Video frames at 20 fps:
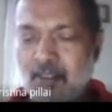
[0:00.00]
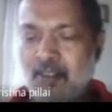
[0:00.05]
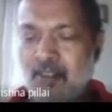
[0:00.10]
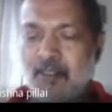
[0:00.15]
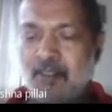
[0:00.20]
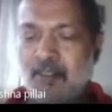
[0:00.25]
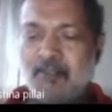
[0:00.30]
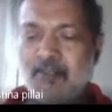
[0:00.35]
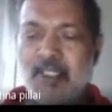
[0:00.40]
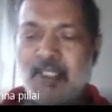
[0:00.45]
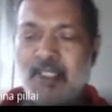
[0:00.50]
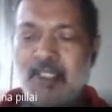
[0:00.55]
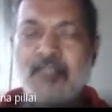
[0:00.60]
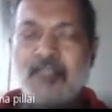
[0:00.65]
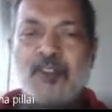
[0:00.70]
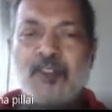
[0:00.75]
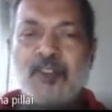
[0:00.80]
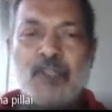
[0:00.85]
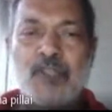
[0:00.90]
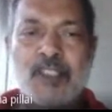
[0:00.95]
And
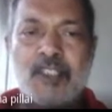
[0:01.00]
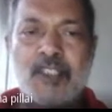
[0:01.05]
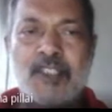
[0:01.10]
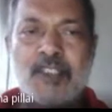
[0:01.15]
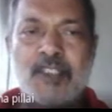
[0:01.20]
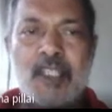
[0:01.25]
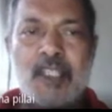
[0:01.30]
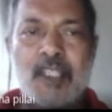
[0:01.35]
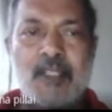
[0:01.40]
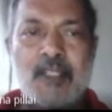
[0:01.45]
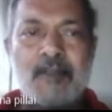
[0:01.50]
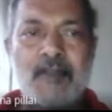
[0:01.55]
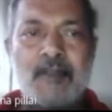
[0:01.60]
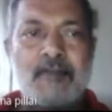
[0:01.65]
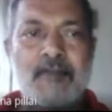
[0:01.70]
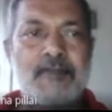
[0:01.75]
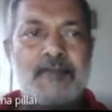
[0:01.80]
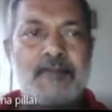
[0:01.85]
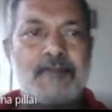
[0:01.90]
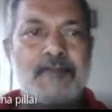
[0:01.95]
you can see that.
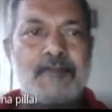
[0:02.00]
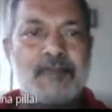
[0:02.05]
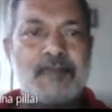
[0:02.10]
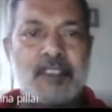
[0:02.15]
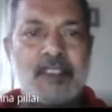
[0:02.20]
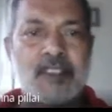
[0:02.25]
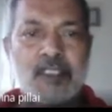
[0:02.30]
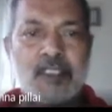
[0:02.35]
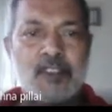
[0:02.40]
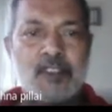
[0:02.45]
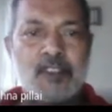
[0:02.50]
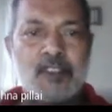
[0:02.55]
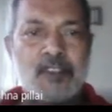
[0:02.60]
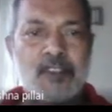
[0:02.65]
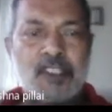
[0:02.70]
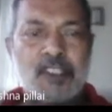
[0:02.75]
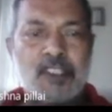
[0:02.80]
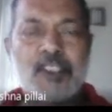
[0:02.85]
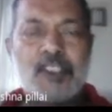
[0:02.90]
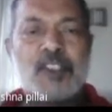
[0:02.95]
So
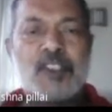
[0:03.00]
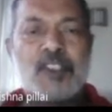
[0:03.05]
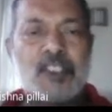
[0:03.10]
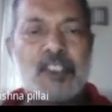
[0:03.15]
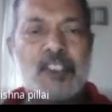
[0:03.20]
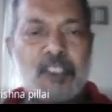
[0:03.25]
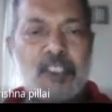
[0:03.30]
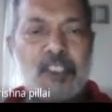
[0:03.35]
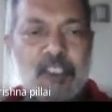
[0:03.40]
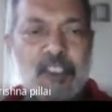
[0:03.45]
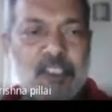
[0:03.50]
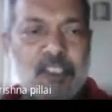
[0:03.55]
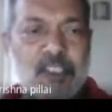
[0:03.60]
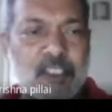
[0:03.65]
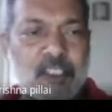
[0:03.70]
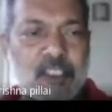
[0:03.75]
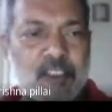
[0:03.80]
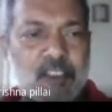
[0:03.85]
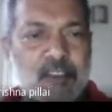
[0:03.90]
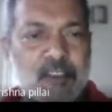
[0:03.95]
this is
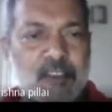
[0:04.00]
the